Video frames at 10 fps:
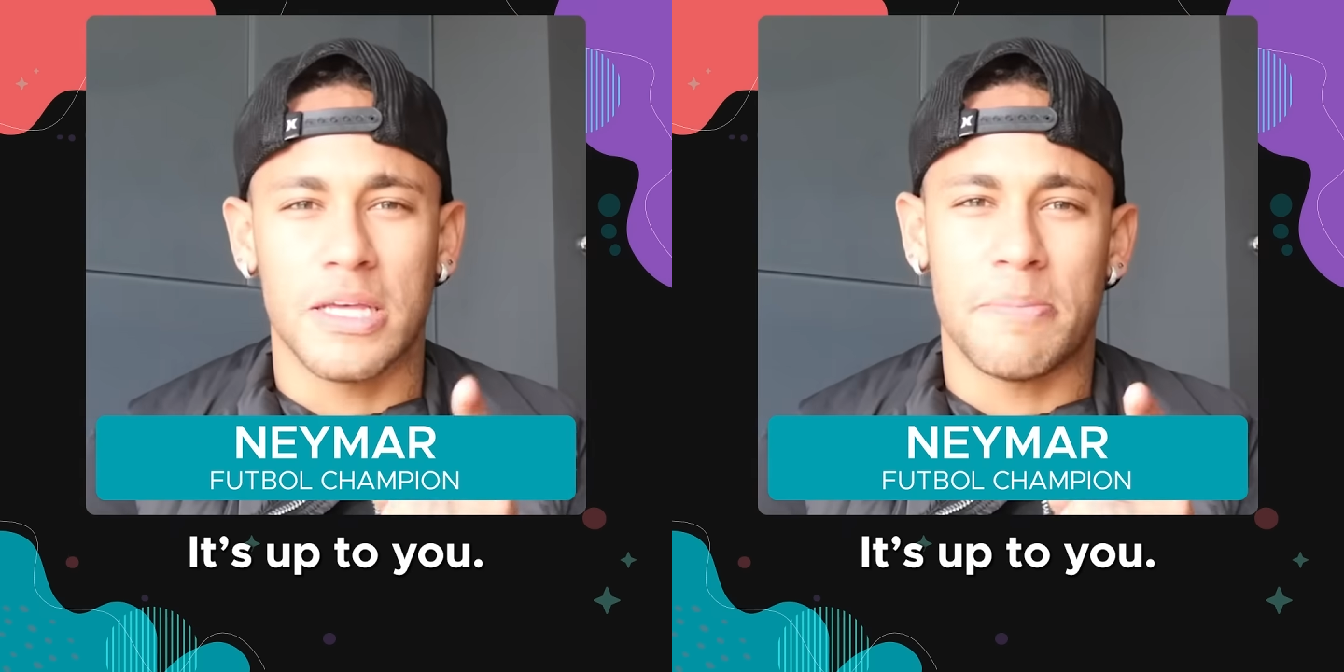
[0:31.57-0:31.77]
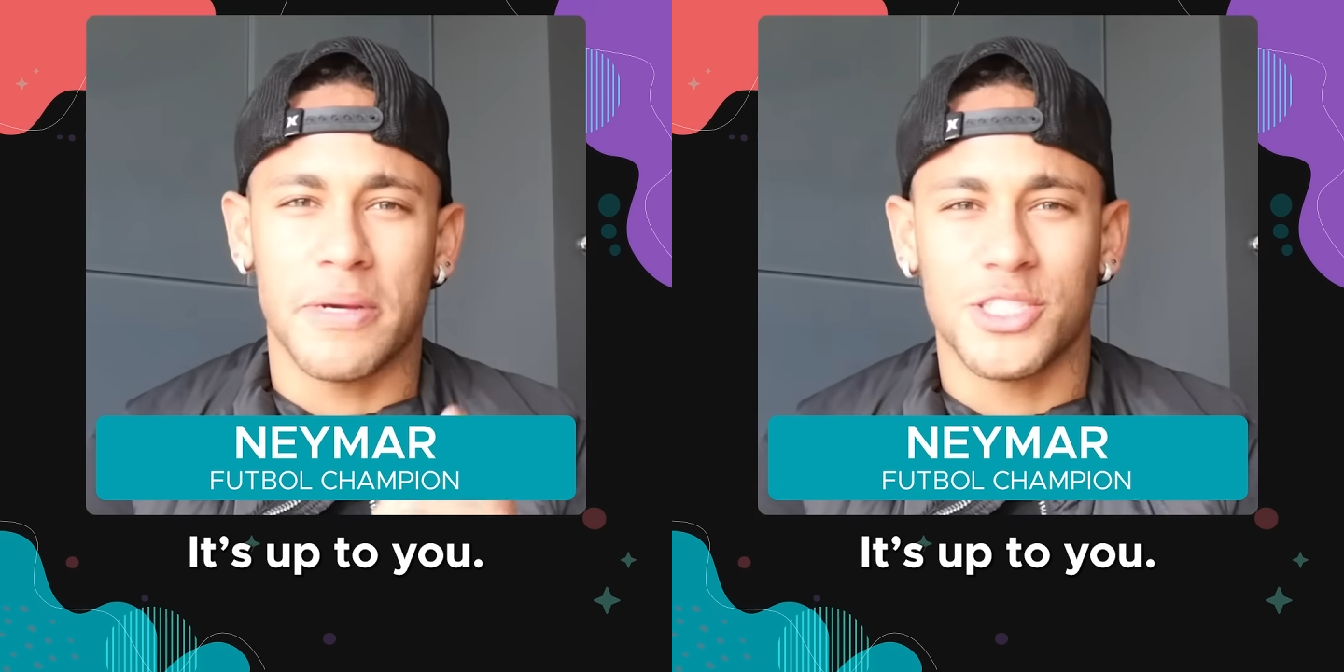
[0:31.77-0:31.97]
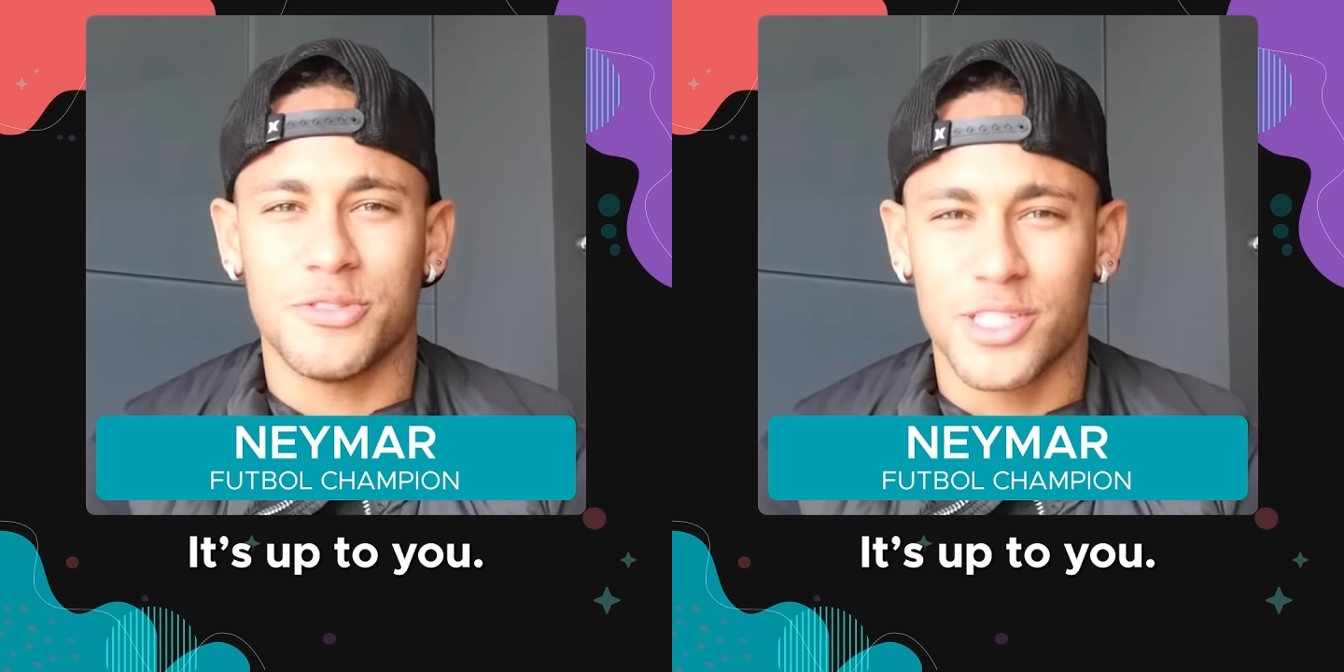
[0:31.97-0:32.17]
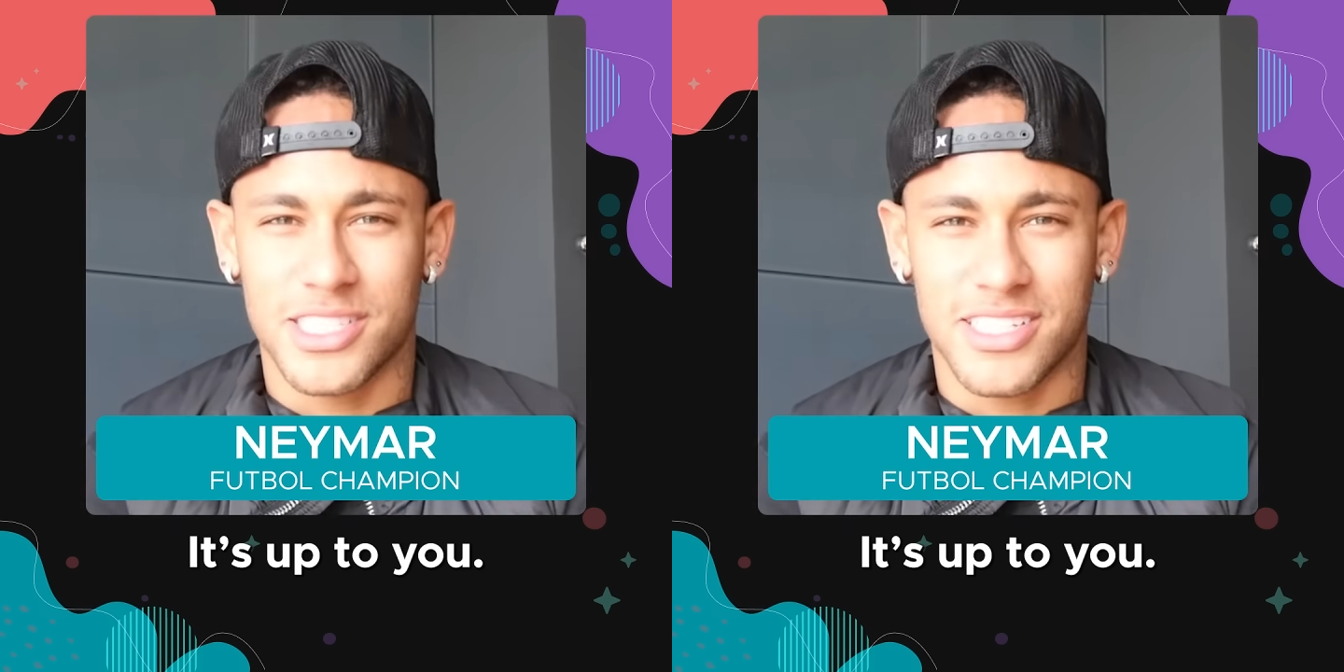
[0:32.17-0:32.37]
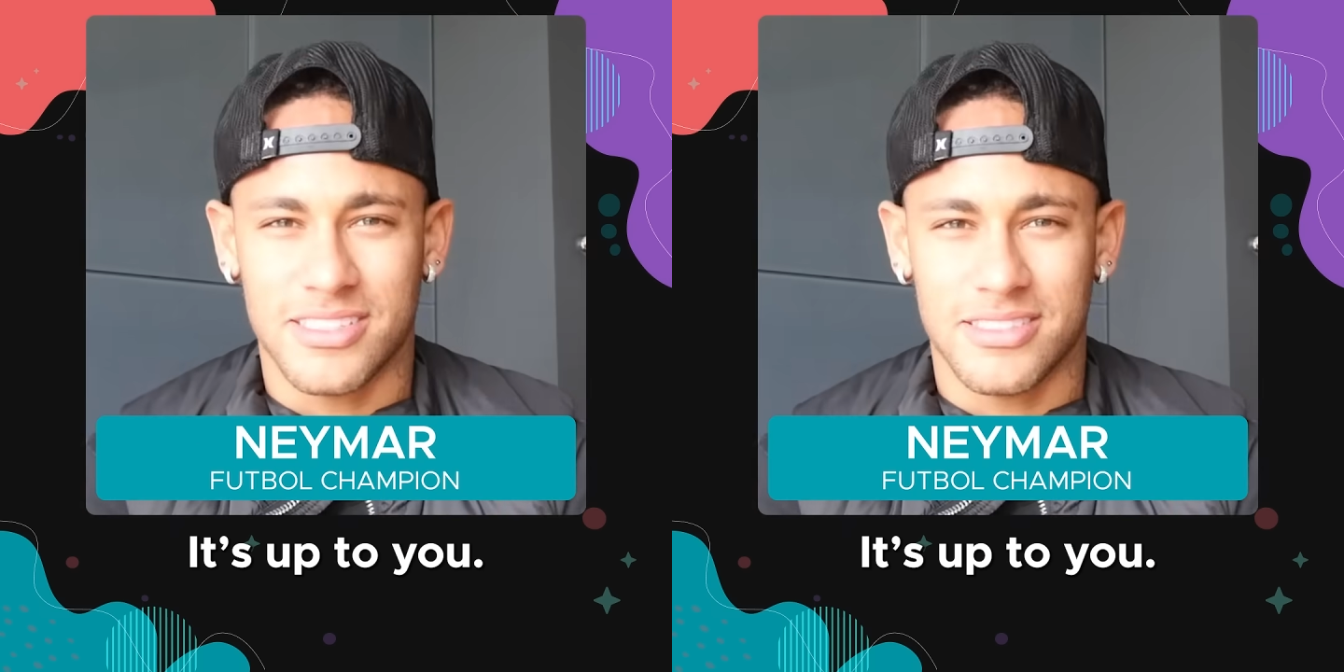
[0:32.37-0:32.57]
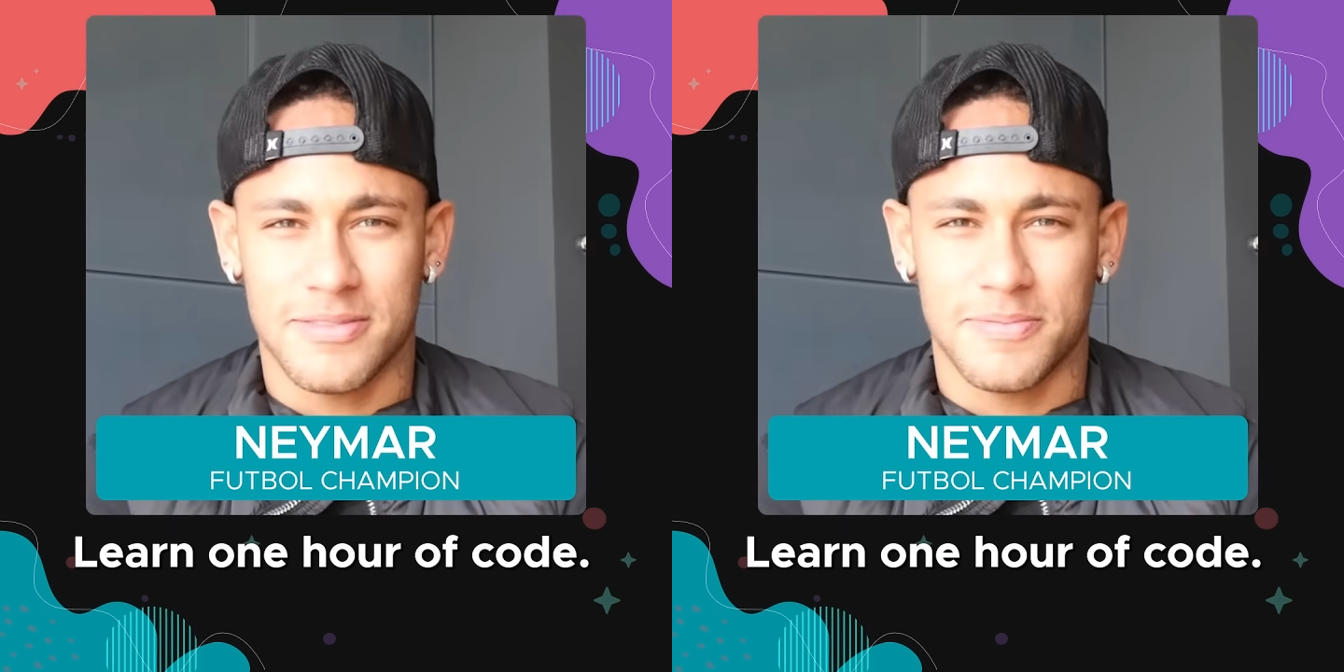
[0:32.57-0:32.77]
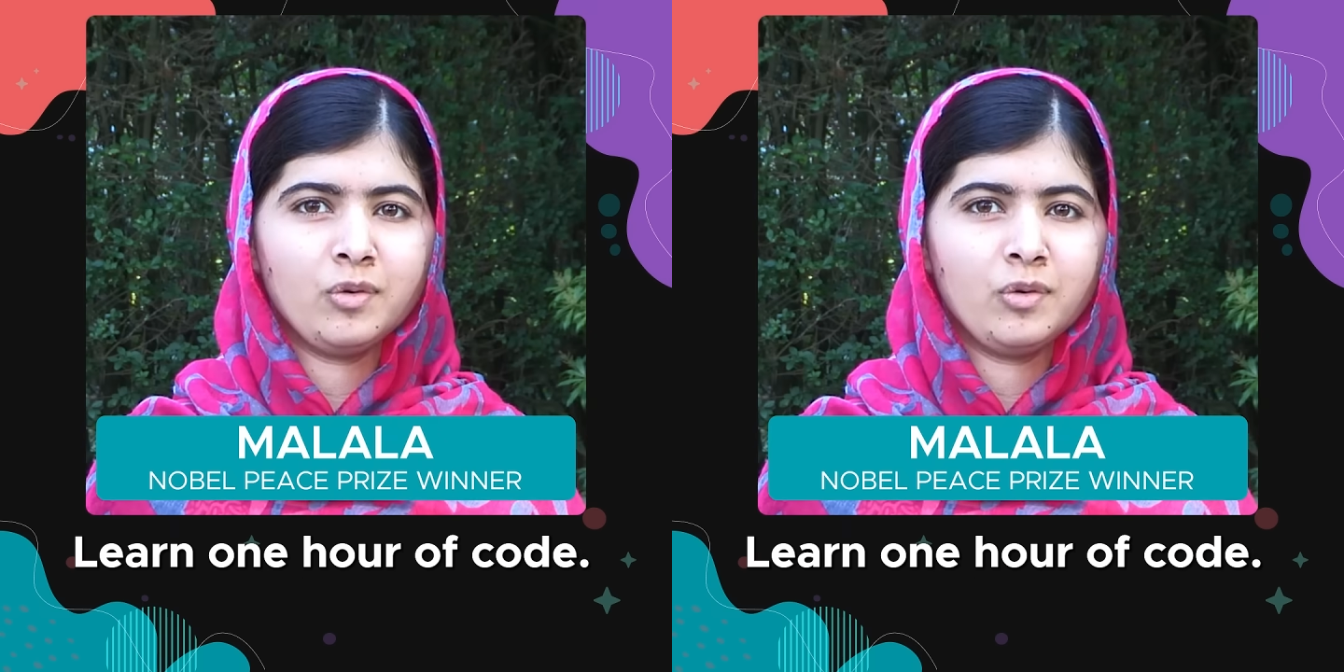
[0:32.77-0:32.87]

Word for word: depende de vocês.